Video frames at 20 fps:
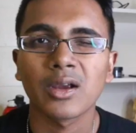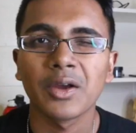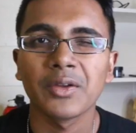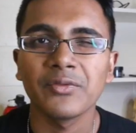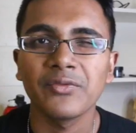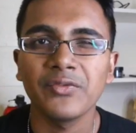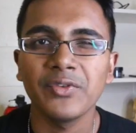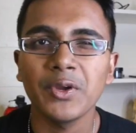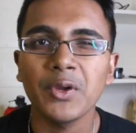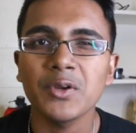
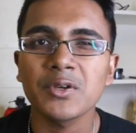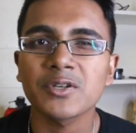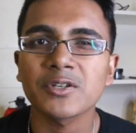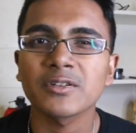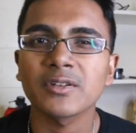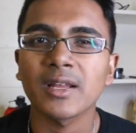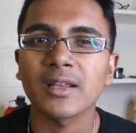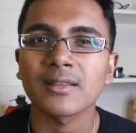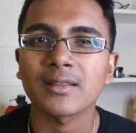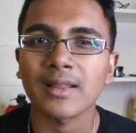
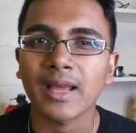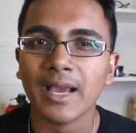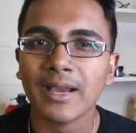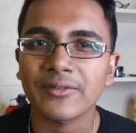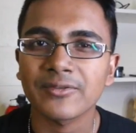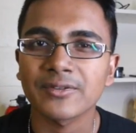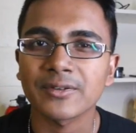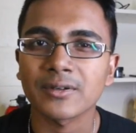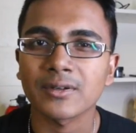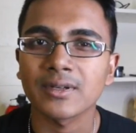Confusion and
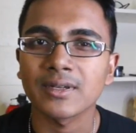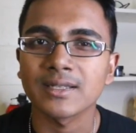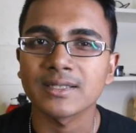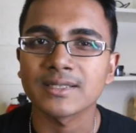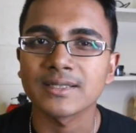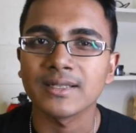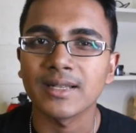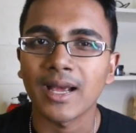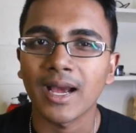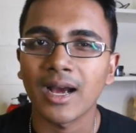laughter
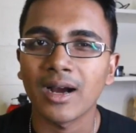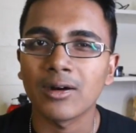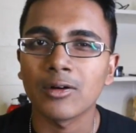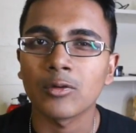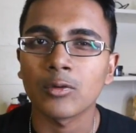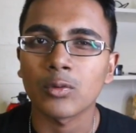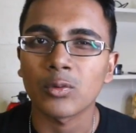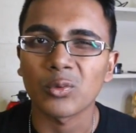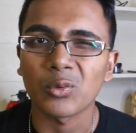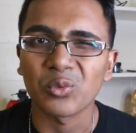is
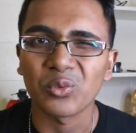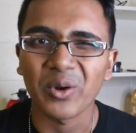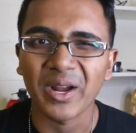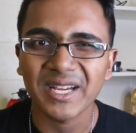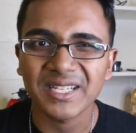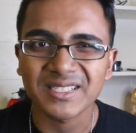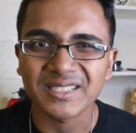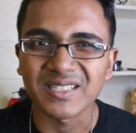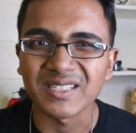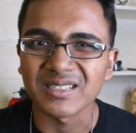now
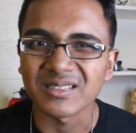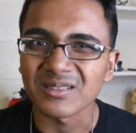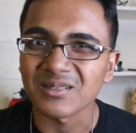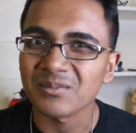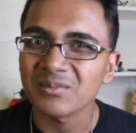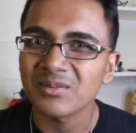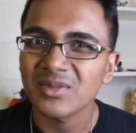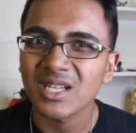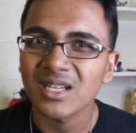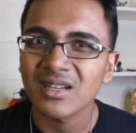racism.
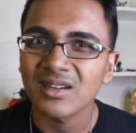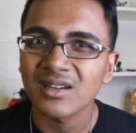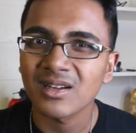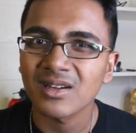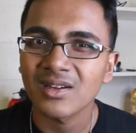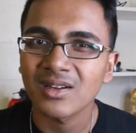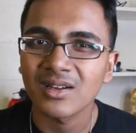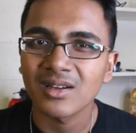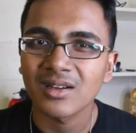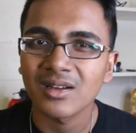
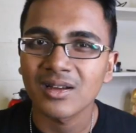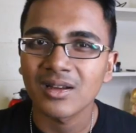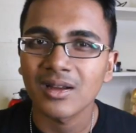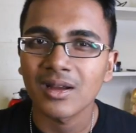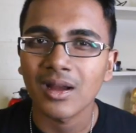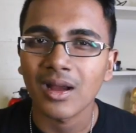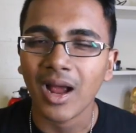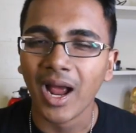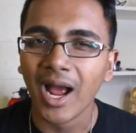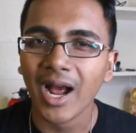
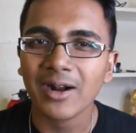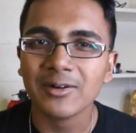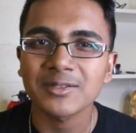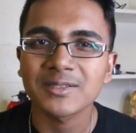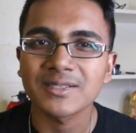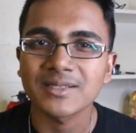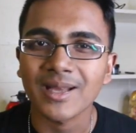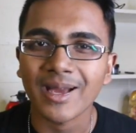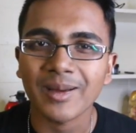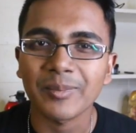How
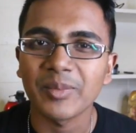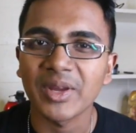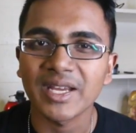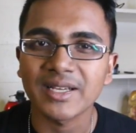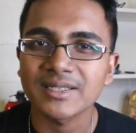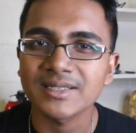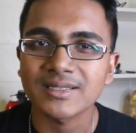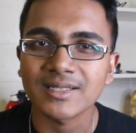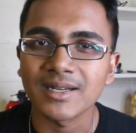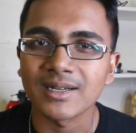does that
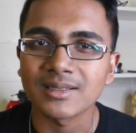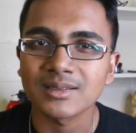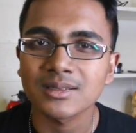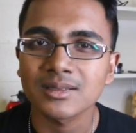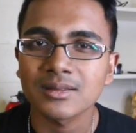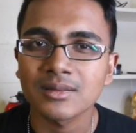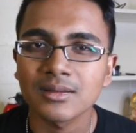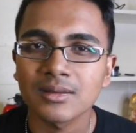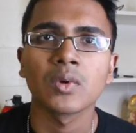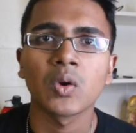make
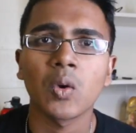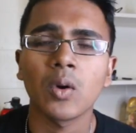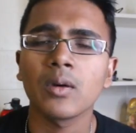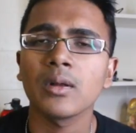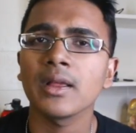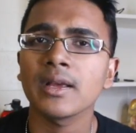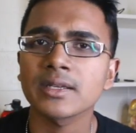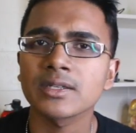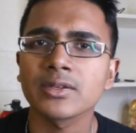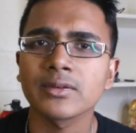sense?
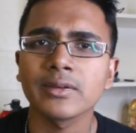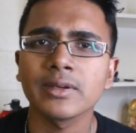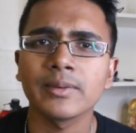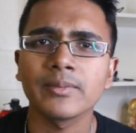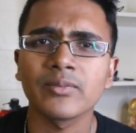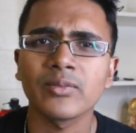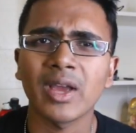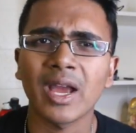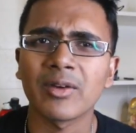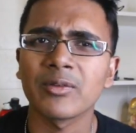Well,
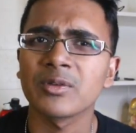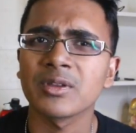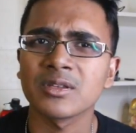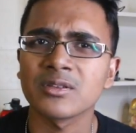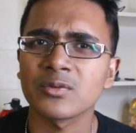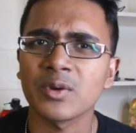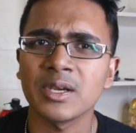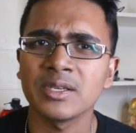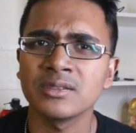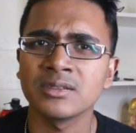actually,
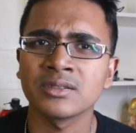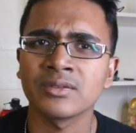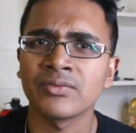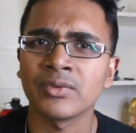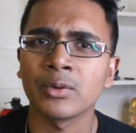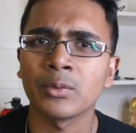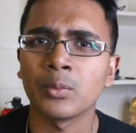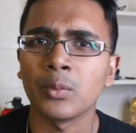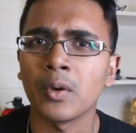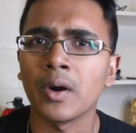everything's racist if
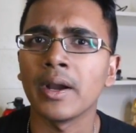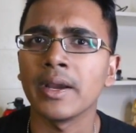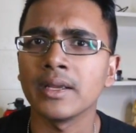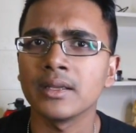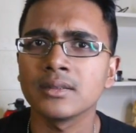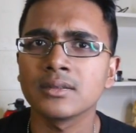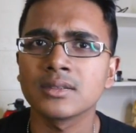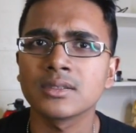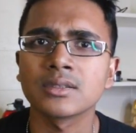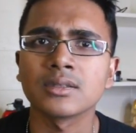you're
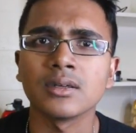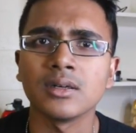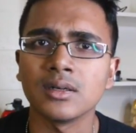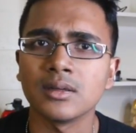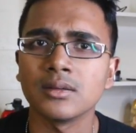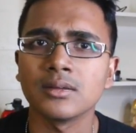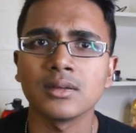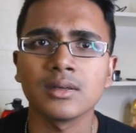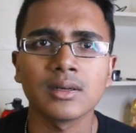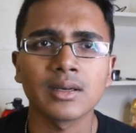white,
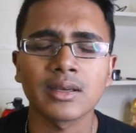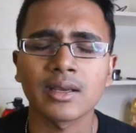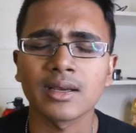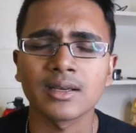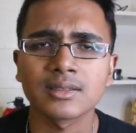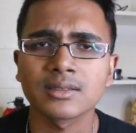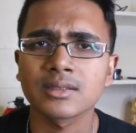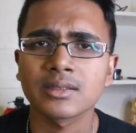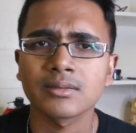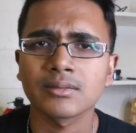so I
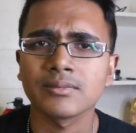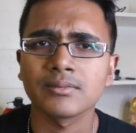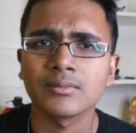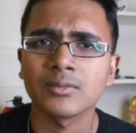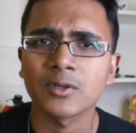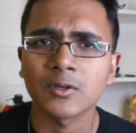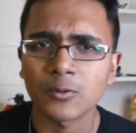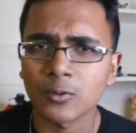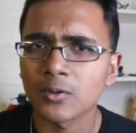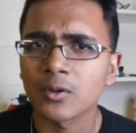guess
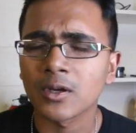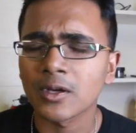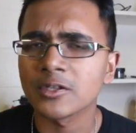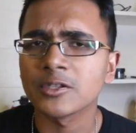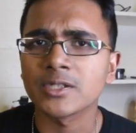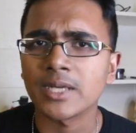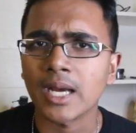good